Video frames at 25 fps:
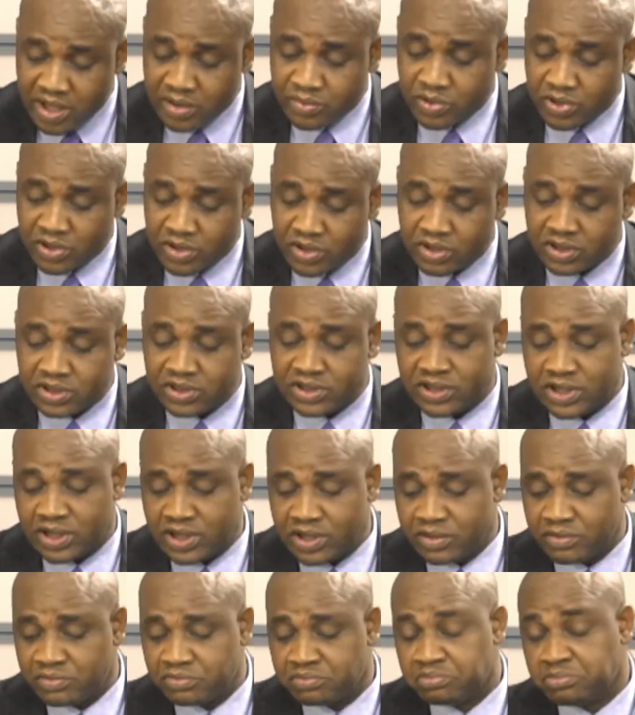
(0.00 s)
Yeah, because
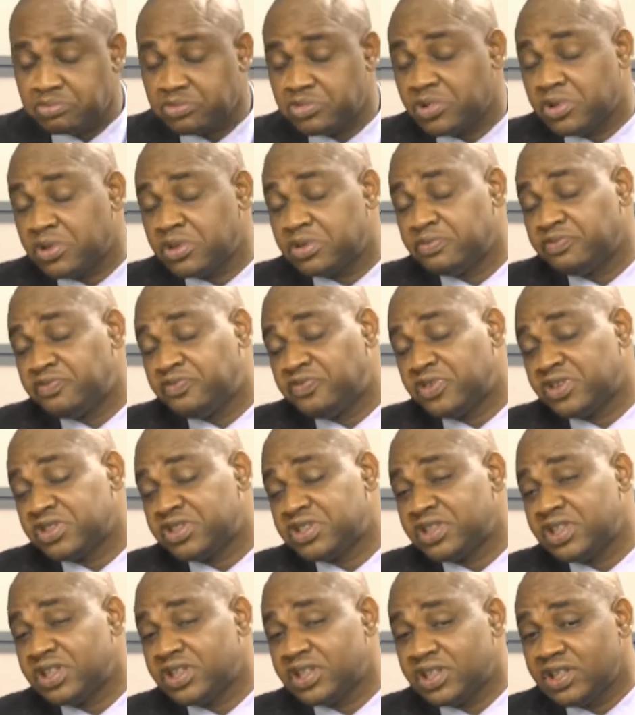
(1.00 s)

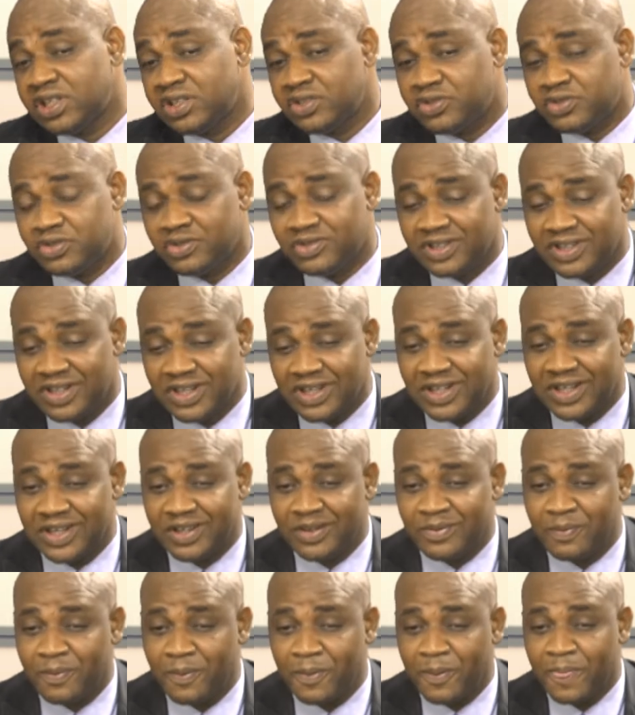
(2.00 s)
unfortunately
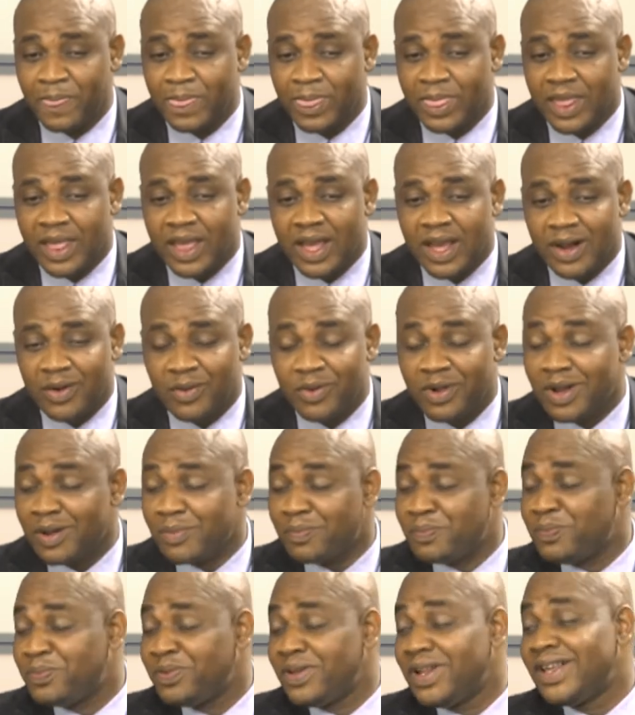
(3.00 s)
today we are
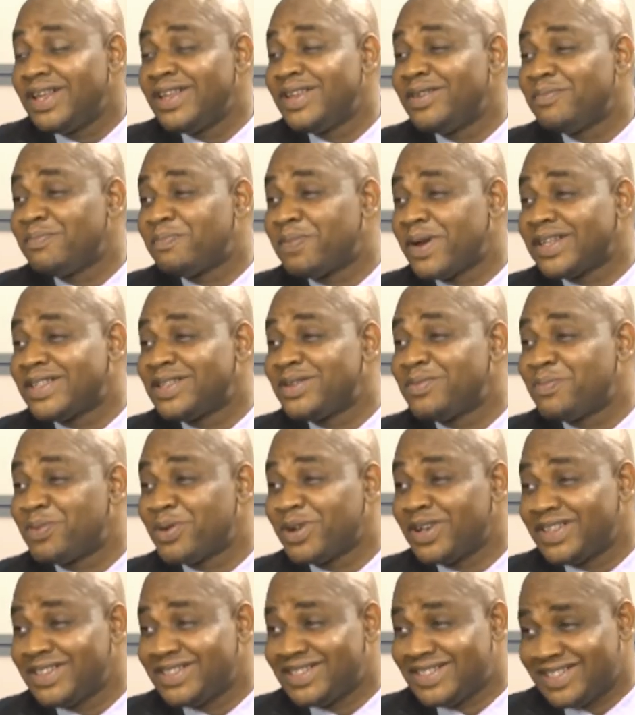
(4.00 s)
playing party
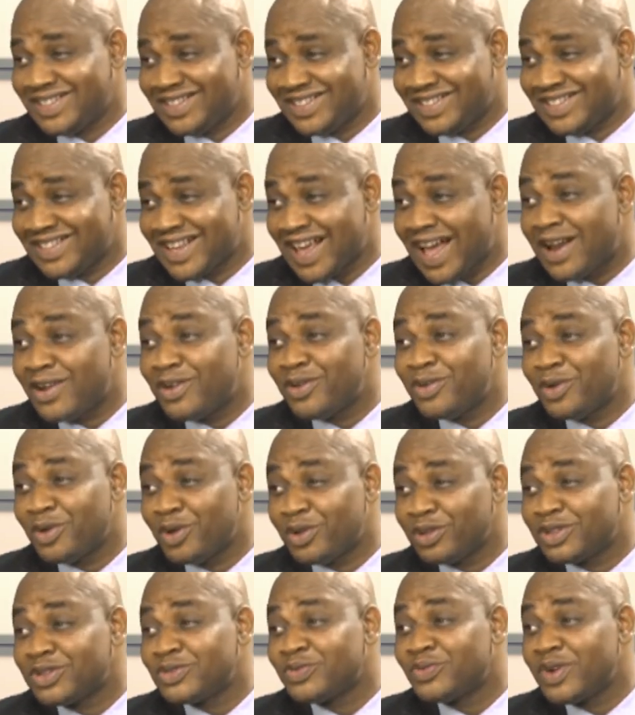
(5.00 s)
politics and
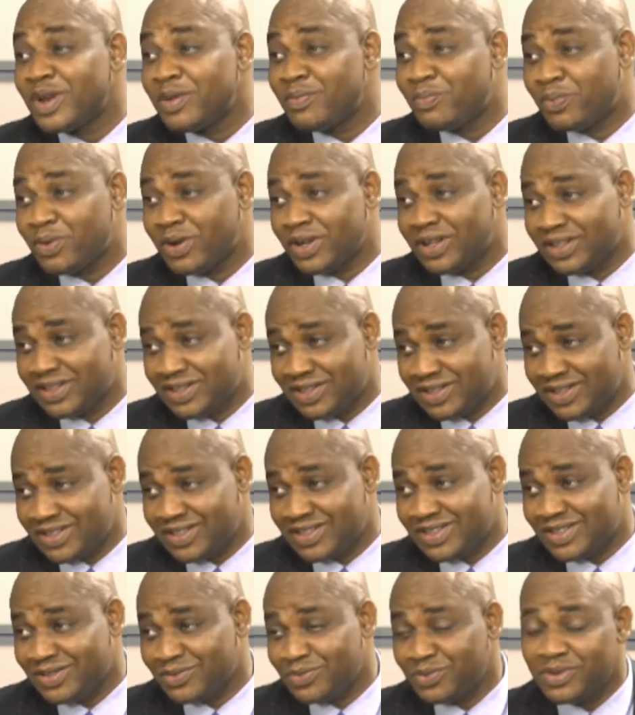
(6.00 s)
not real
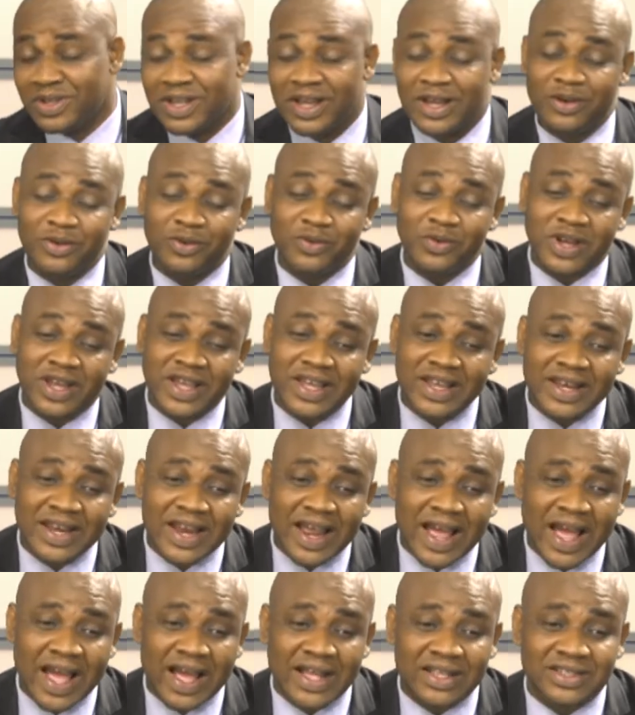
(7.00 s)
politics. We are looking
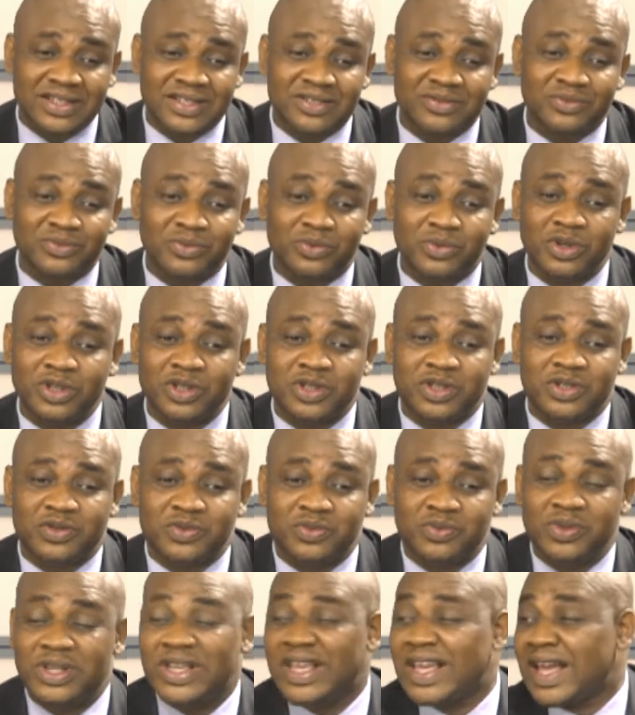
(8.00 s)
at what
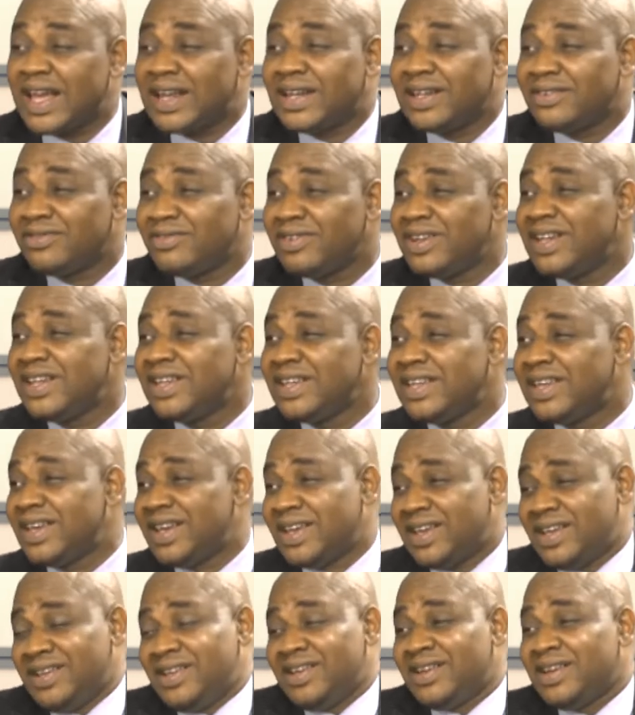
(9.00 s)
we can really
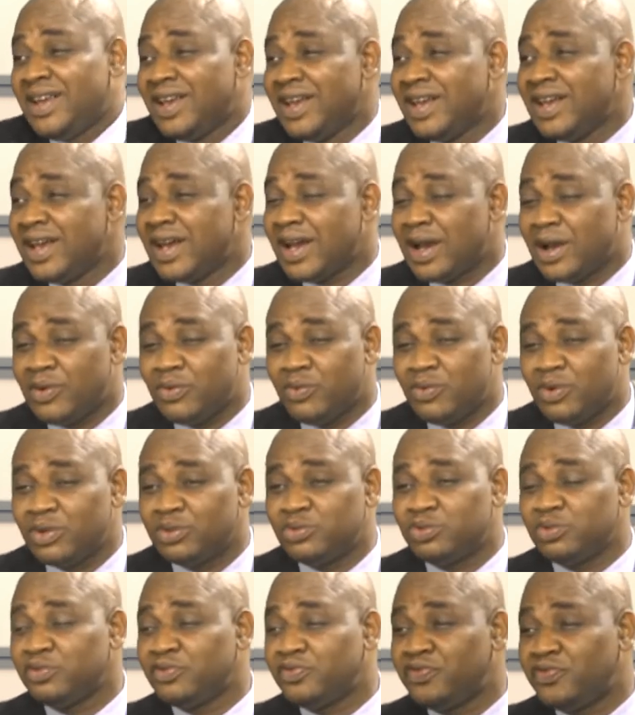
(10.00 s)
gain and
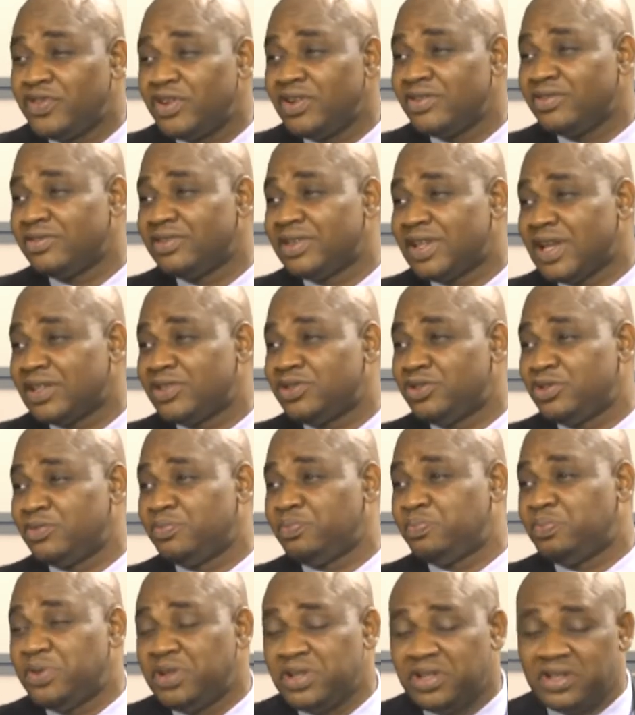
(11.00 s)
what we feel that
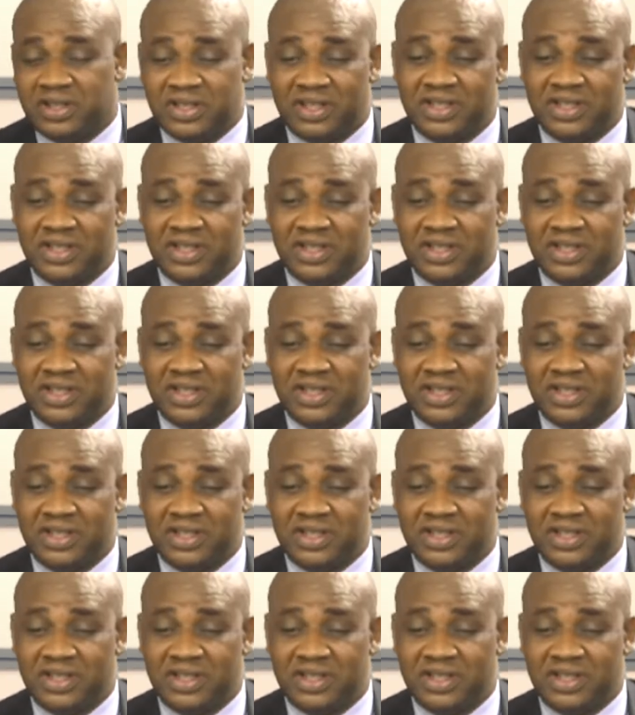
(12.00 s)
should be.